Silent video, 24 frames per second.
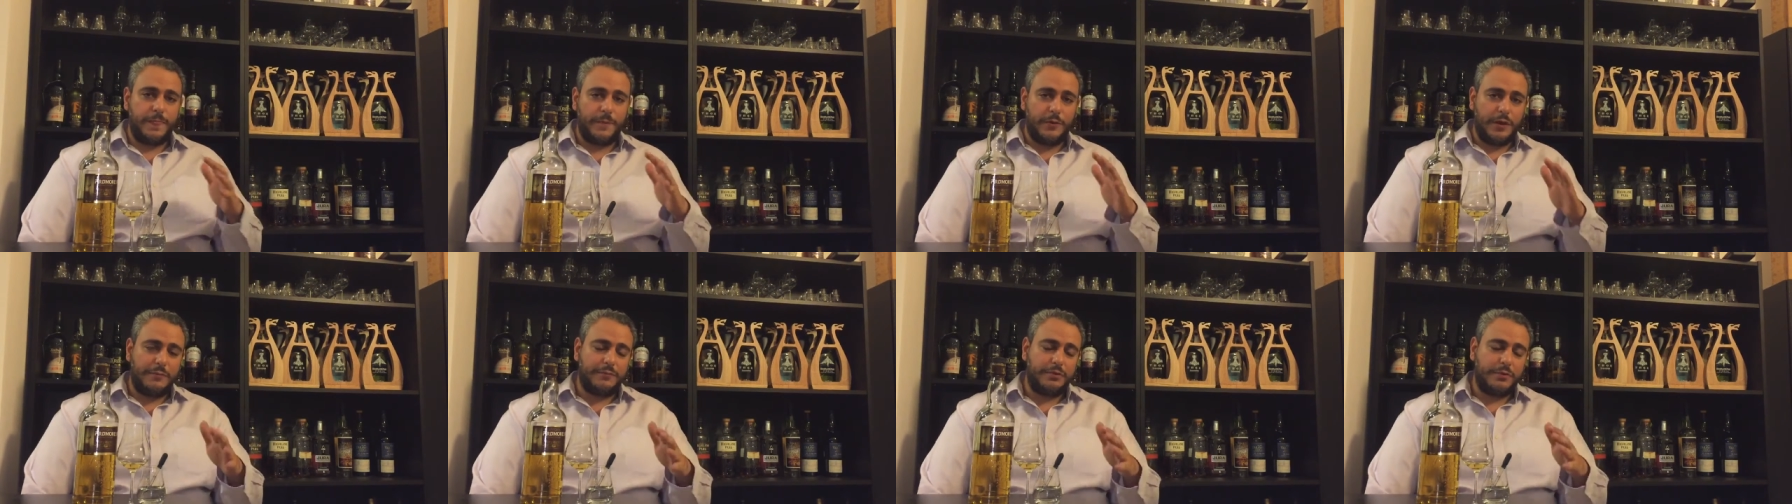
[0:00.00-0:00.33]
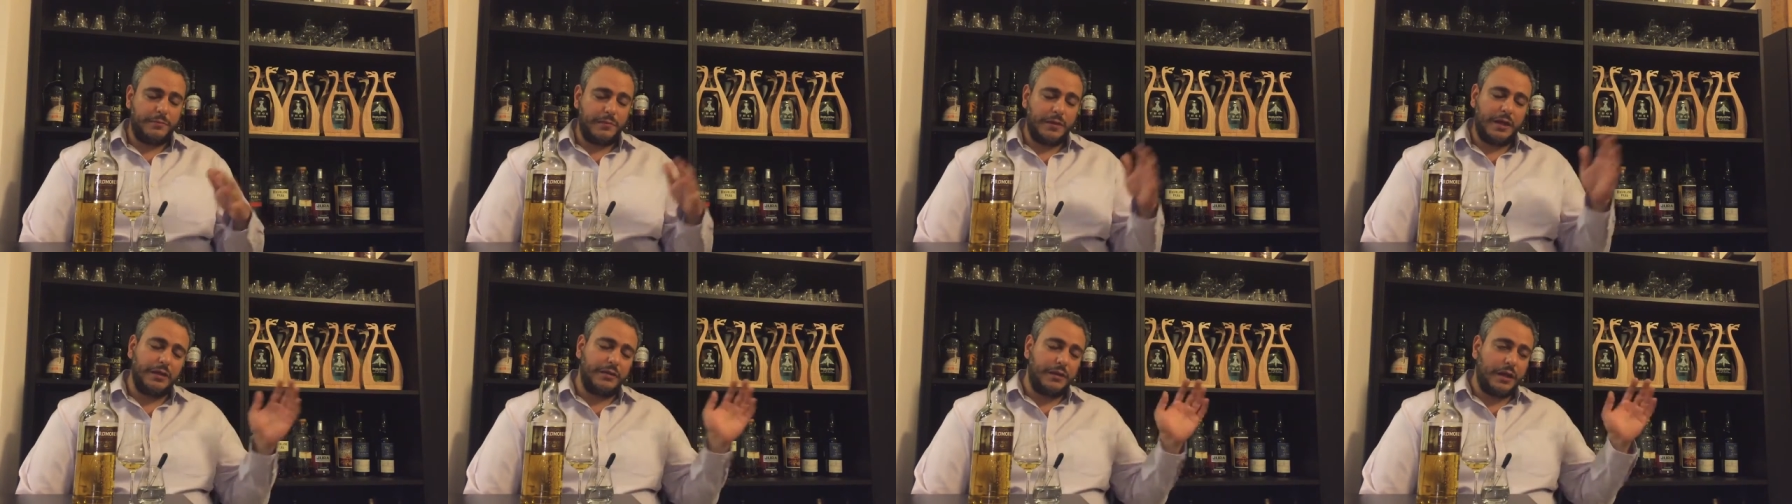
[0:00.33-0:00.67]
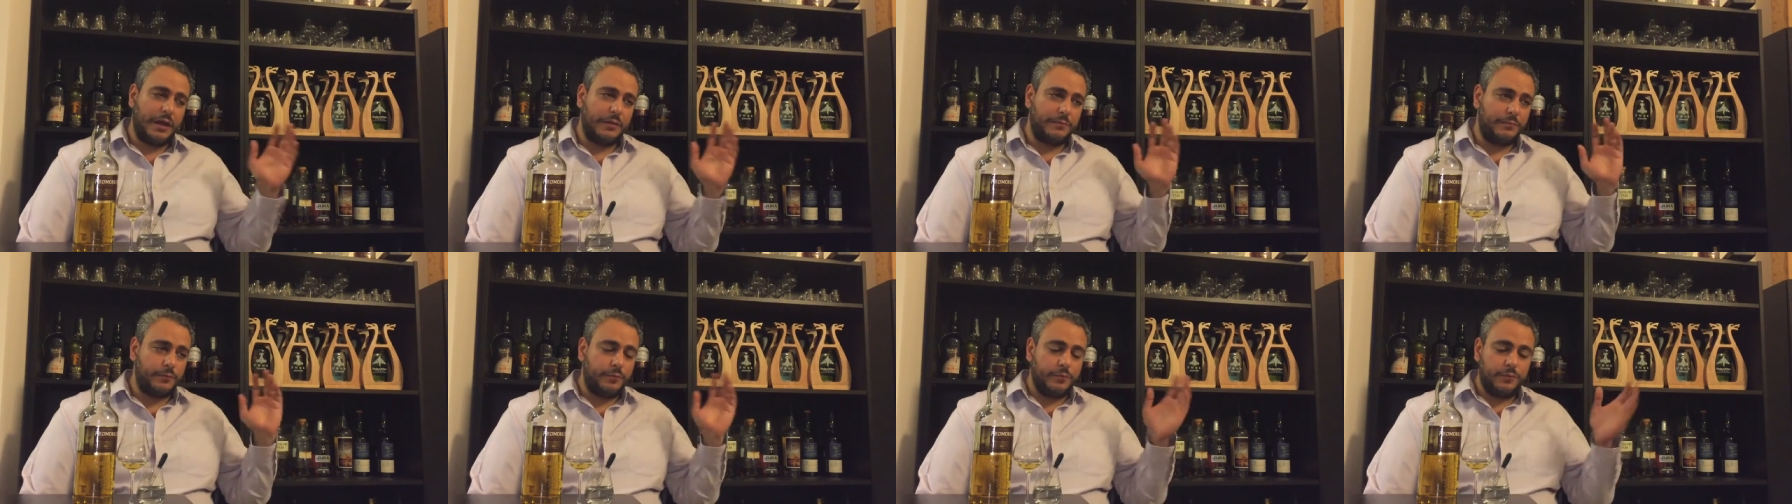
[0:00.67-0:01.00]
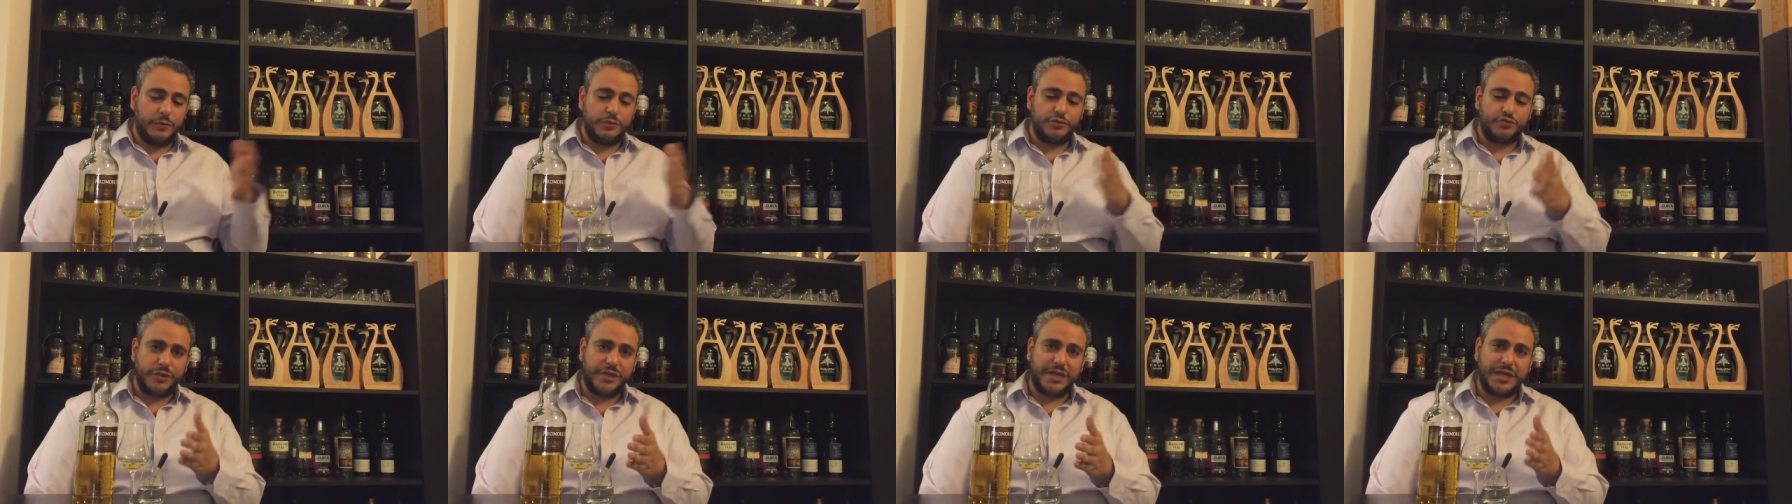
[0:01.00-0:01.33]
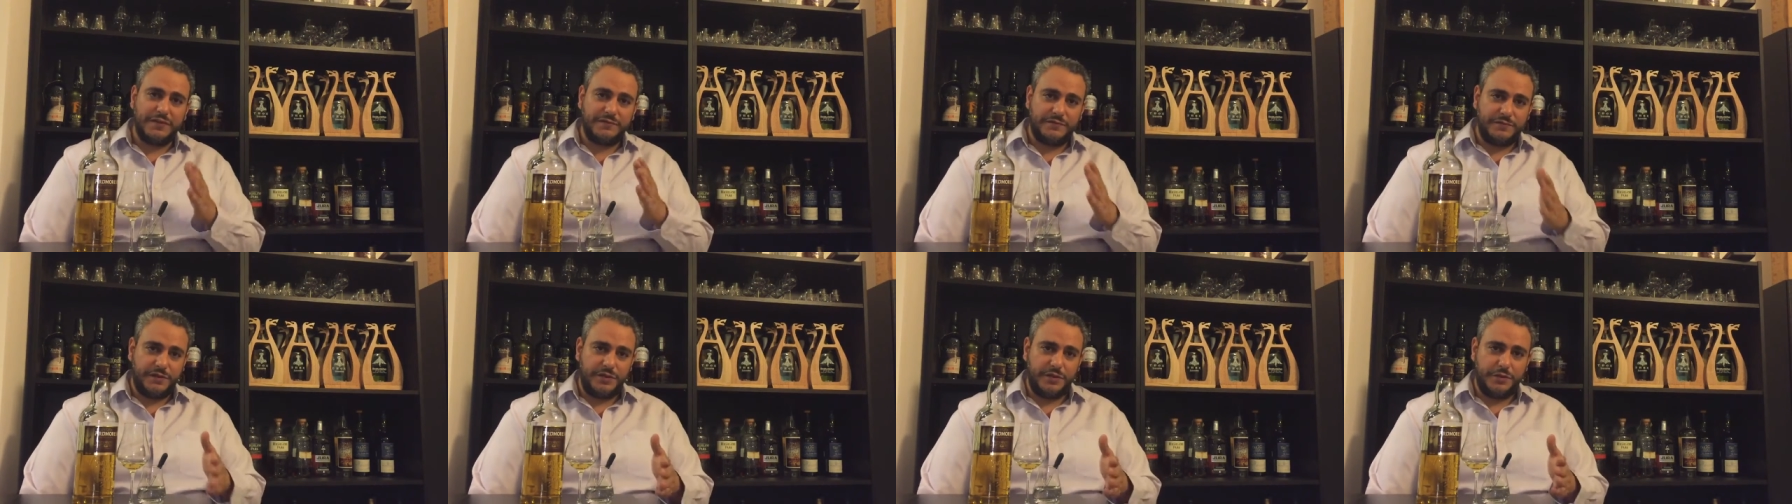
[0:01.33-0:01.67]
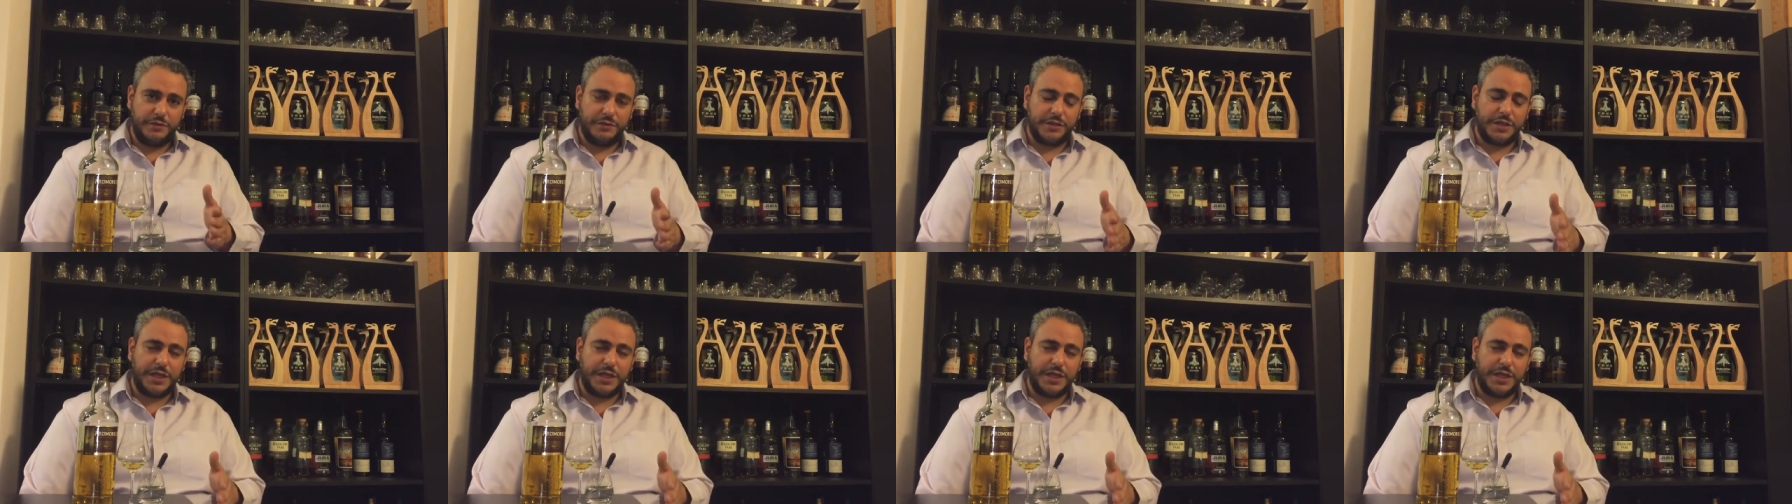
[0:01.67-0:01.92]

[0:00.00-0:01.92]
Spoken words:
not I will drink it for you